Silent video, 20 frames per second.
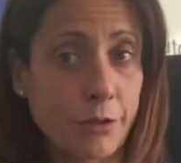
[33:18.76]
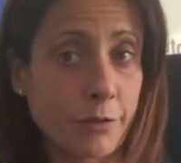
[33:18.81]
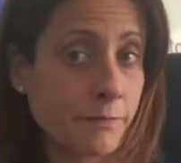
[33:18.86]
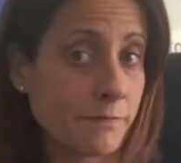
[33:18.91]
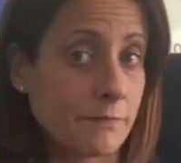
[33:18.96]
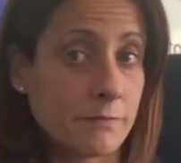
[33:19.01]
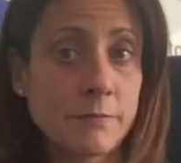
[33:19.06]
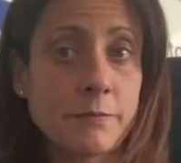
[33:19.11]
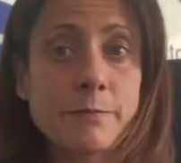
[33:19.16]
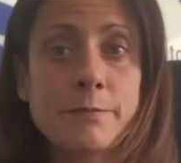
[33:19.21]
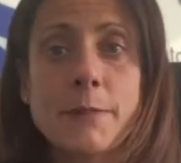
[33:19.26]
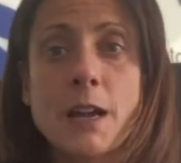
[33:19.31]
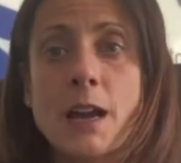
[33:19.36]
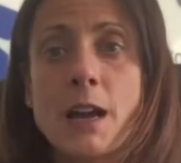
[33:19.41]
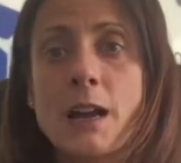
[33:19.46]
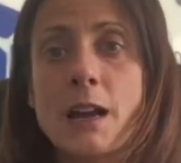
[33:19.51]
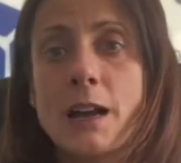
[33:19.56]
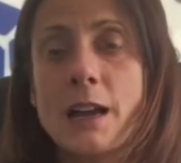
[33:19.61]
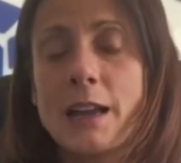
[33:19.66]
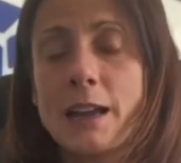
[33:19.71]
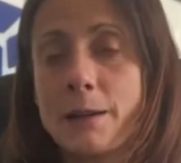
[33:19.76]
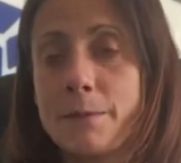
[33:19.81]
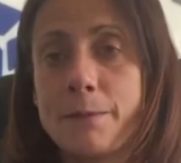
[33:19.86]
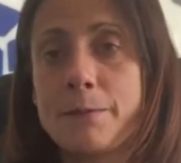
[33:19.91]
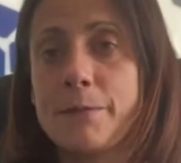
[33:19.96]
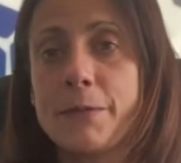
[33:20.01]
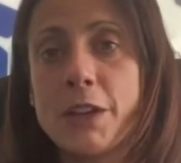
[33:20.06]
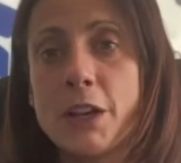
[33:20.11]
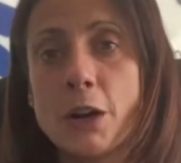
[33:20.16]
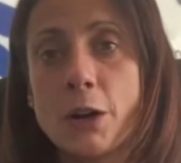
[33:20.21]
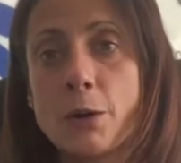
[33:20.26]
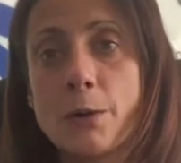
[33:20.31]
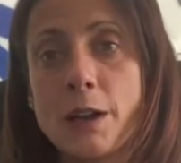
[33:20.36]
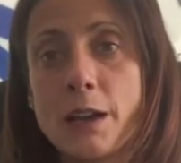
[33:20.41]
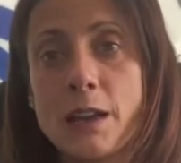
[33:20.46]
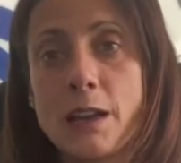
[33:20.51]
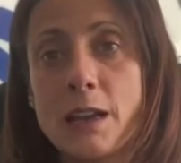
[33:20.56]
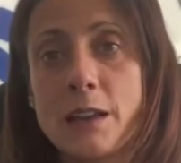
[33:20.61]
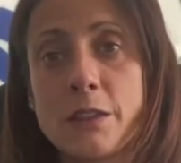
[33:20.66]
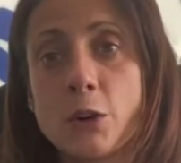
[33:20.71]
health,
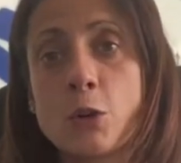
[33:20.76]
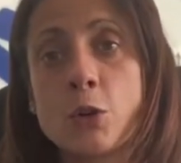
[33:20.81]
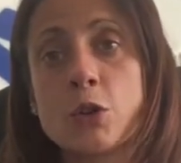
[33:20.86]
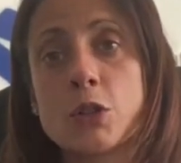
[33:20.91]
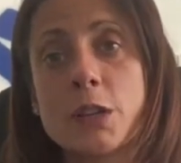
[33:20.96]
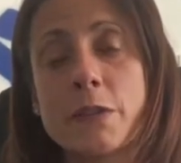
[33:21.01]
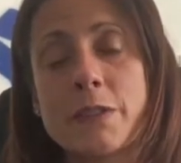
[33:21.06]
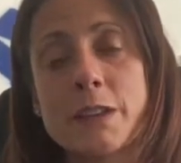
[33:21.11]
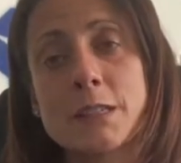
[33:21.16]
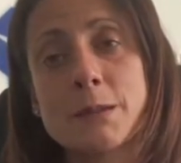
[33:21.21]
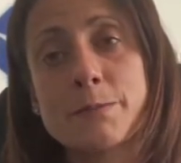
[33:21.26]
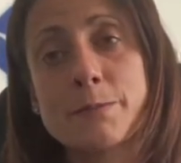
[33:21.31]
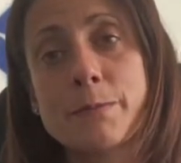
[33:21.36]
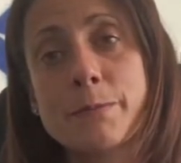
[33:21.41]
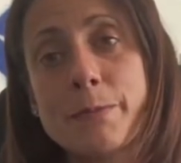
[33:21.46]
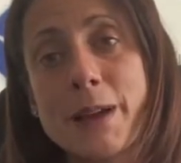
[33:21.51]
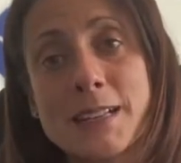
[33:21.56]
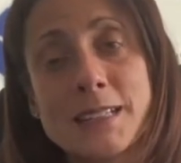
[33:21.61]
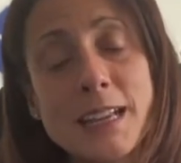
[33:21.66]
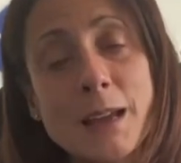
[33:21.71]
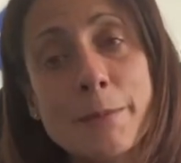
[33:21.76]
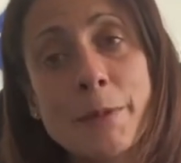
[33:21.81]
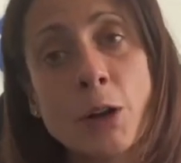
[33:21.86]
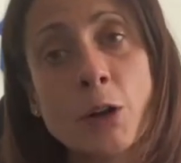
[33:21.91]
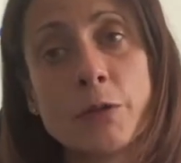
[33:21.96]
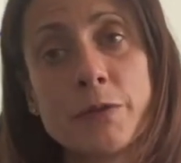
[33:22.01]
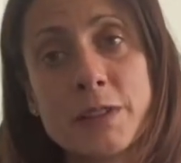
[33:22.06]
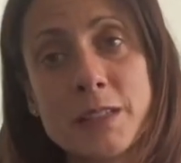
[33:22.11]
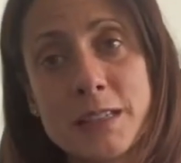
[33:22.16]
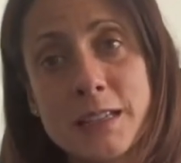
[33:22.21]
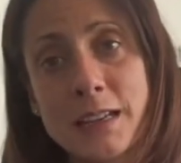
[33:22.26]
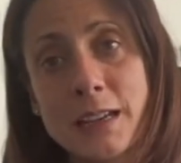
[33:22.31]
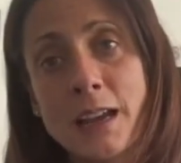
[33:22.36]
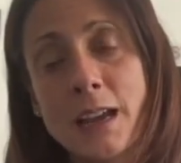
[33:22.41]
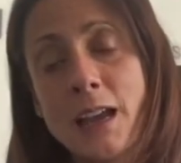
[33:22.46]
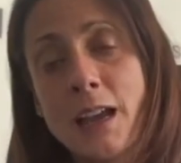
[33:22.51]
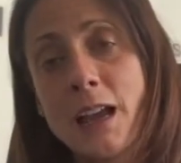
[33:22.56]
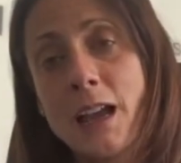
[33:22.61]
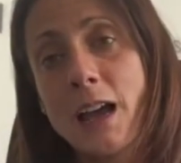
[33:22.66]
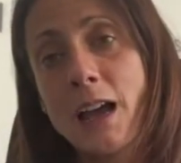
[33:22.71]
in the course of this pandemic,
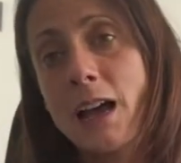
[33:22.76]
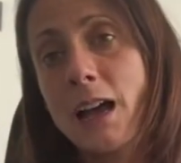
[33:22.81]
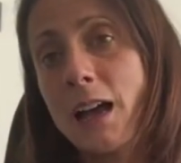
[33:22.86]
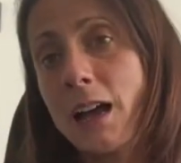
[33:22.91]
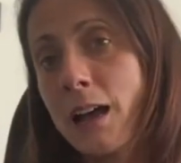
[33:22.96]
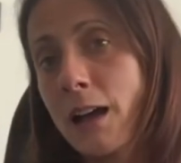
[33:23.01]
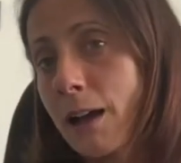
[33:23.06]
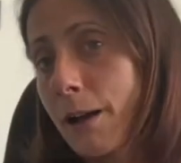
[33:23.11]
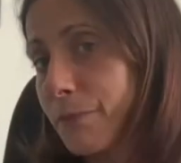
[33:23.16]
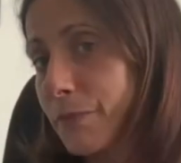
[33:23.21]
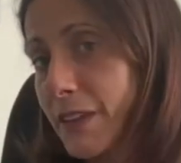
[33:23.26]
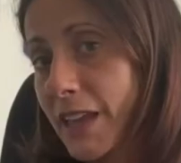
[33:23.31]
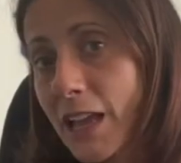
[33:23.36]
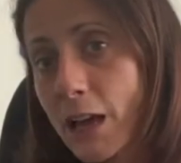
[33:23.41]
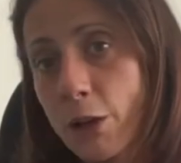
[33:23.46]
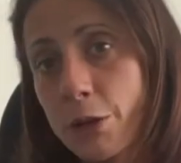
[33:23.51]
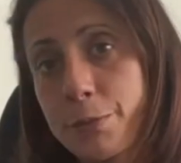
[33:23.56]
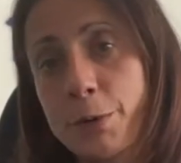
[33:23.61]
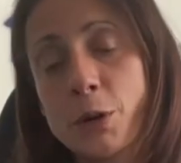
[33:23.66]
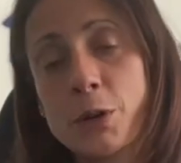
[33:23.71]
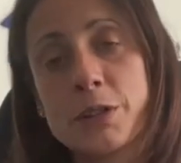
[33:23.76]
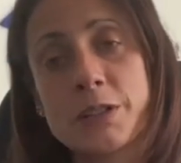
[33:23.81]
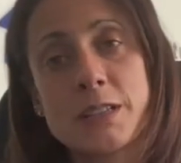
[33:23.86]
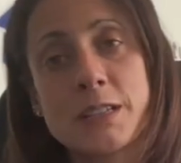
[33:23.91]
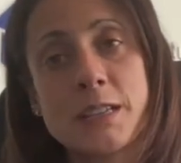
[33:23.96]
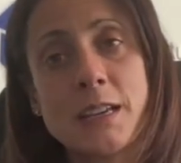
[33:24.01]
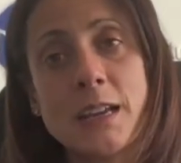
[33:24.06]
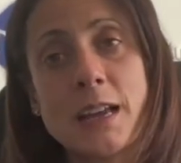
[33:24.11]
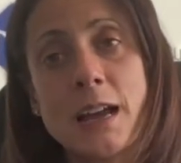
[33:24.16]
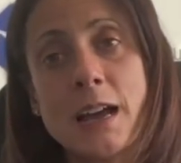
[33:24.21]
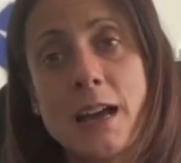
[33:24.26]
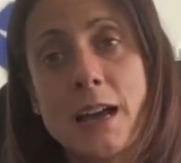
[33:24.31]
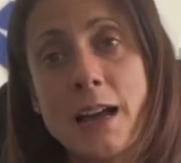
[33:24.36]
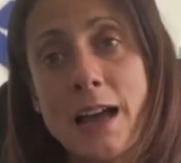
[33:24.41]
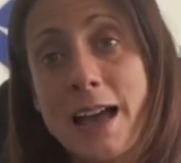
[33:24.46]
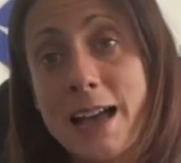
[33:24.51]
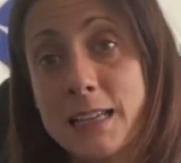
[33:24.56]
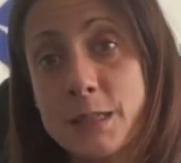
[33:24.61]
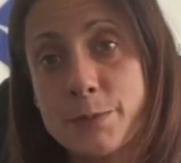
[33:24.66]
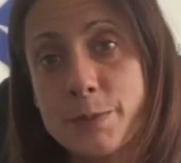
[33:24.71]
obviously, health policy
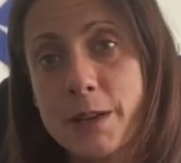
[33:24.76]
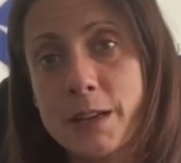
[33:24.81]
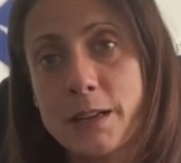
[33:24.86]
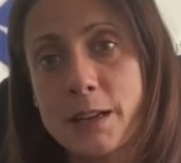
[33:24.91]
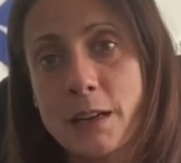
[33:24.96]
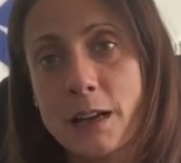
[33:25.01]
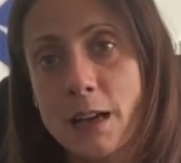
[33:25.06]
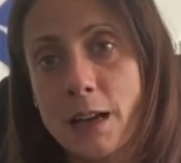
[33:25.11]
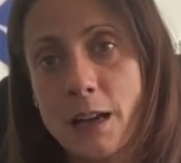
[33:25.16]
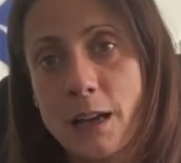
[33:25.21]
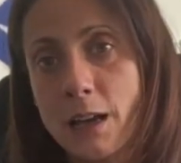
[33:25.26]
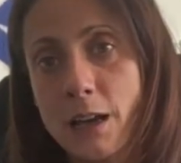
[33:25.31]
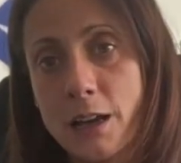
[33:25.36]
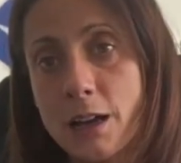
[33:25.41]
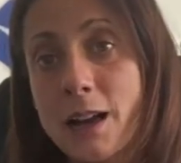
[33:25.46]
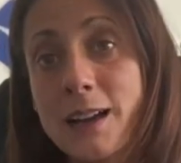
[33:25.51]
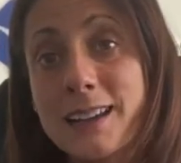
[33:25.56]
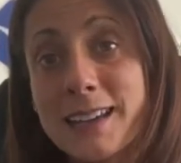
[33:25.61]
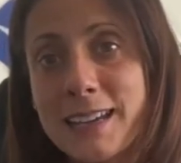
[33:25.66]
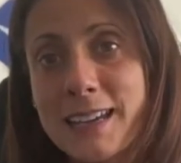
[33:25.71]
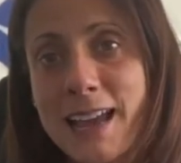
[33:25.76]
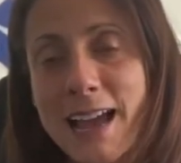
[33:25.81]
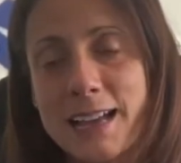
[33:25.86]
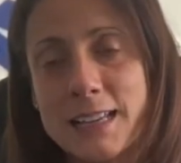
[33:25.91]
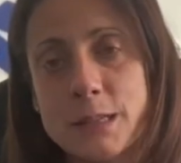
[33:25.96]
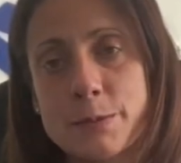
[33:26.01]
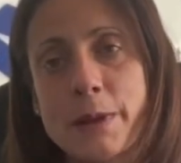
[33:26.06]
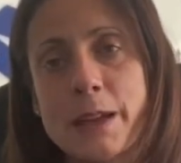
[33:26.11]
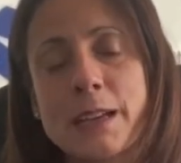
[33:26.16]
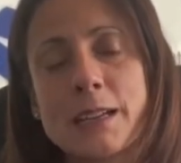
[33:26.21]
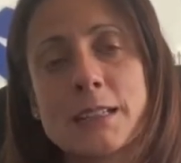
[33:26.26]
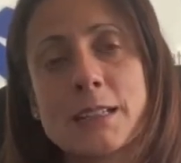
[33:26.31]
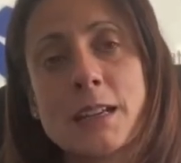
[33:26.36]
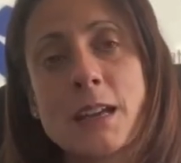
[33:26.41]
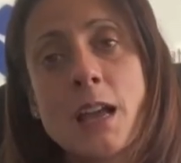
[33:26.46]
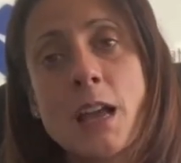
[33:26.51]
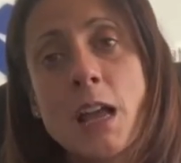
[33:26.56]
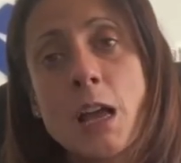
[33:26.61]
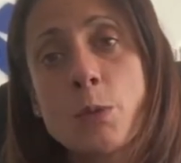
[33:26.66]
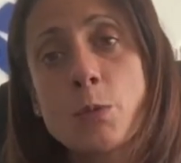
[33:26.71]
has been a key
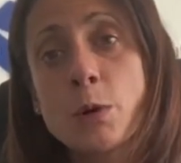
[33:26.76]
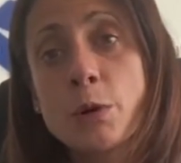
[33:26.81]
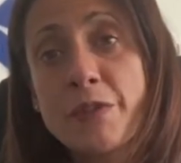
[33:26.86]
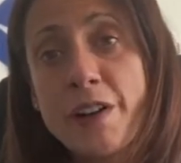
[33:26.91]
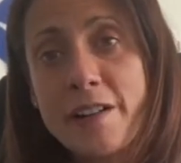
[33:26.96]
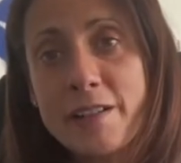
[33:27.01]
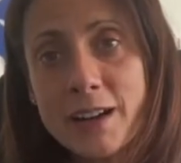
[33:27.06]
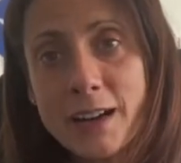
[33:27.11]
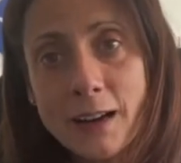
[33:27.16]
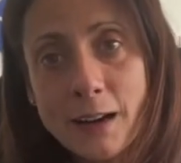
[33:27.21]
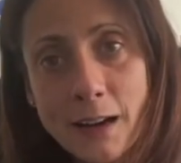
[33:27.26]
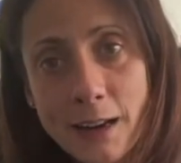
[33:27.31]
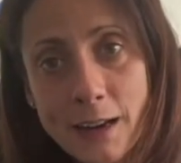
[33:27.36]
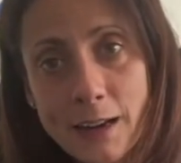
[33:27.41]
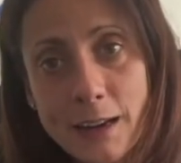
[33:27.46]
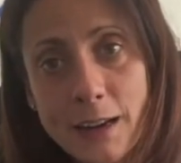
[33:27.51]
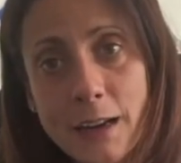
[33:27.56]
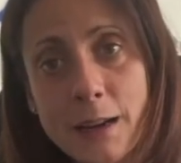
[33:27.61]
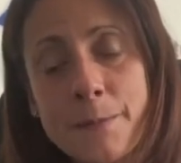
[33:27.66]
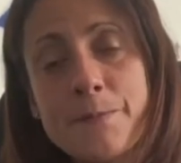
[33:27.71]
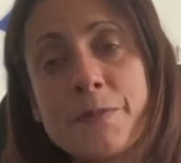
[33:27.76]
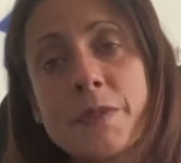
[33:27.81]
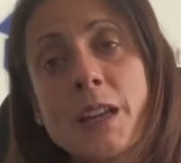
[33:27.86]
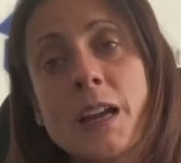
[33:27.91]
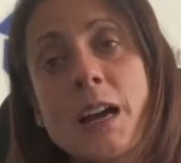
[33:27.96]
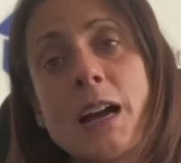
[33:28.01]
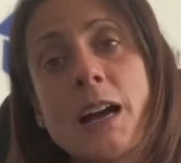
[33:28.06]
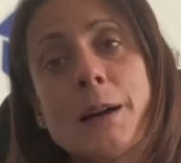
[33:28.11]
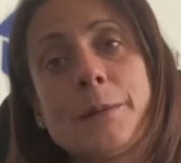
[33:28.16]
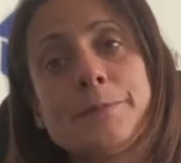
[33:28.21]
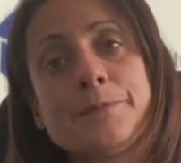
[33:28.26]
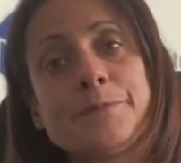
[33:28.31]
aspect. Well, very clearly,